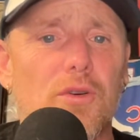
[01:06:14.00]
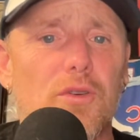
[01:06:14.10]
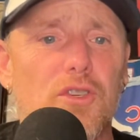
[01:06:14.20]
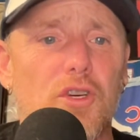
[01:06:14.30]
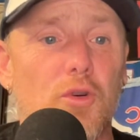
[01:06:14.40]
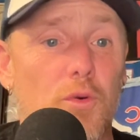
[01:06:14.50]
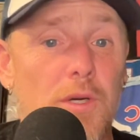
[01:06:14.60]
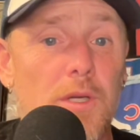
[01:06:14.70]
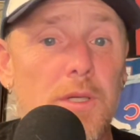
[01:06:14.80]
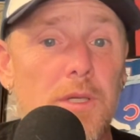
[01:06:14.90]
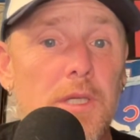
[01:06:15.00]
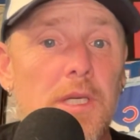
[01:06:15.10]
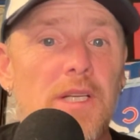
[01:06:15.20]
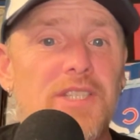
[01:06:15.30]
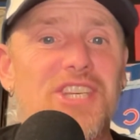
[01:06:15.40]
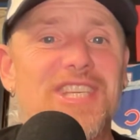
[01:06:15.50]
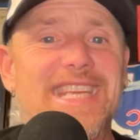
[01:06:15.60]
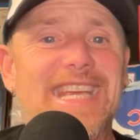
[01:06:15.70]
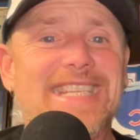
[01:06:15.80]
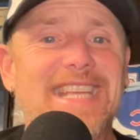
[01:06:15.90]
June to
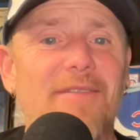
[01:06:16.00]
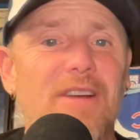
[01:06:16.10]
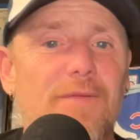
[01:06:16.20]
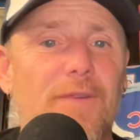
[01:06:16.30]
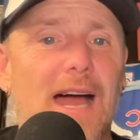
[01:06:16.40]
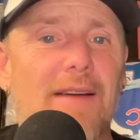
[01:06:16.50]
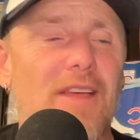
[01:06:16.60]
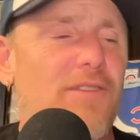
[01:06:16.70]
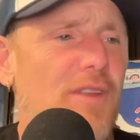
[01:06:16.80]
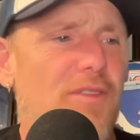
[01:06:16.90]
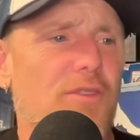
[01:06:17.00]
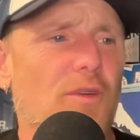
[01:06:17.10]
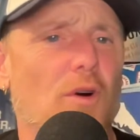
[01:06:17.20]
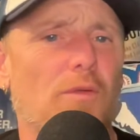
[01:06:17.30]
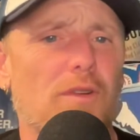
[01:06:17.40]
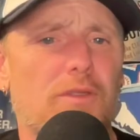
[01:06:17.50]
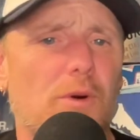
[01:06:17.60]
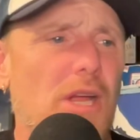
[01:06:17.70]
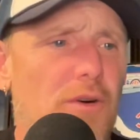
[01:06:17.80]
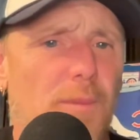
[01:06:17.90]
675. That's a over
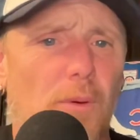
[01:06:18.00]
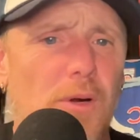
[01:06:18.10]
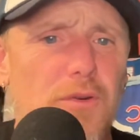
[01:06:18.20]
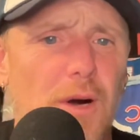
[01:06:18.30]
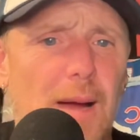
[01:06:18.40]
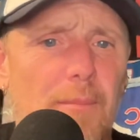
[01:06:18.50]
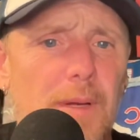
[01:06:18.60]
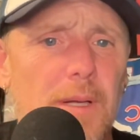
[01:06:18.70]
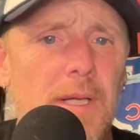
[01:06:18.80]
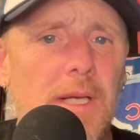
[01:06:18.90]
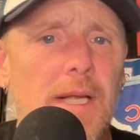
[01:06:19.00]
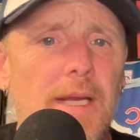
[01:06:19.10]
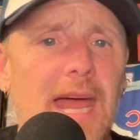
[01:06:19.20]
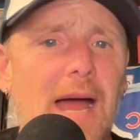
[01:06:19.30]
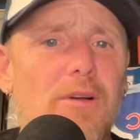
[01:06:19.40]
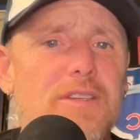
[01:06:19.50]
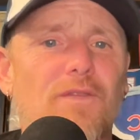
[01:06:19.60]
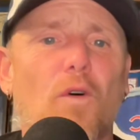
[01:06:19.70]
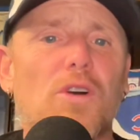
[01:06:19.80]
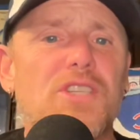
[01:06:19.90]
300-point drop. Now it's
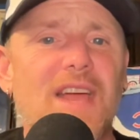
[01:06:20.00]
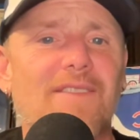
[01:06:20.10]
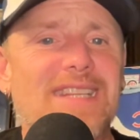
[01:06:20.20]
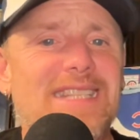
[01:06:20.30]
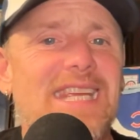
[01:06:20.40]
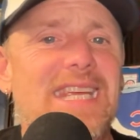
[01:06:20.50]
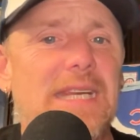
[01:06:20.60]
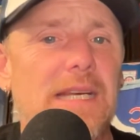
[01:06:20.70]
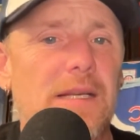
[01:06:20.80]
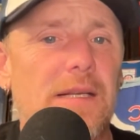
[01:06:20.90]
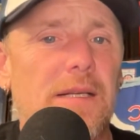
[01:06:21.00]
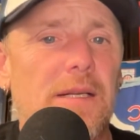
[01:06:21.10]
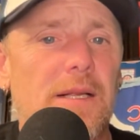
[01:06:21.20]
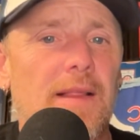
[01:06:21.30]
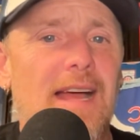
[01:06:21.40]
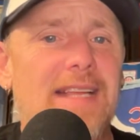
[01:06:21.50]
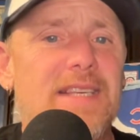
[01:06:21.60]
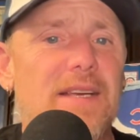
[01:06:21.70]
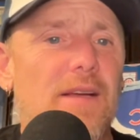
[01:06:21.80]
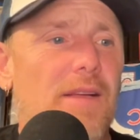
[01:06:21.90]
417. That's
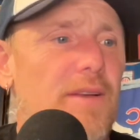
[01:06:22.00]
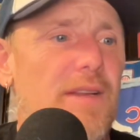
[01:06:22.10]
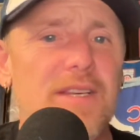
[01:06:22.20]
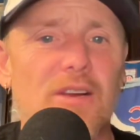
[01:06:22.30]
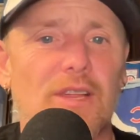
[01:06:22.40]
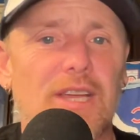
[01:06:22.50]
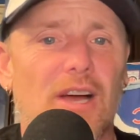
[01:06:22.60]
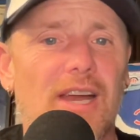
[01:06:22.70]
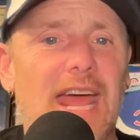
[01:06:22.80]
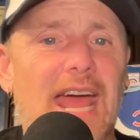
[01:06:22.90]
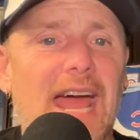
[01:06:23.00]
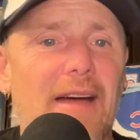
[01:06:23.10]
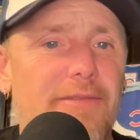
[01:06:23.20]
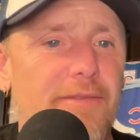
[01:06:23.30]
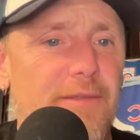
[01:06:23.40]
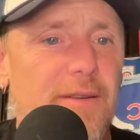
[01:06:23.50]
nearly cut in half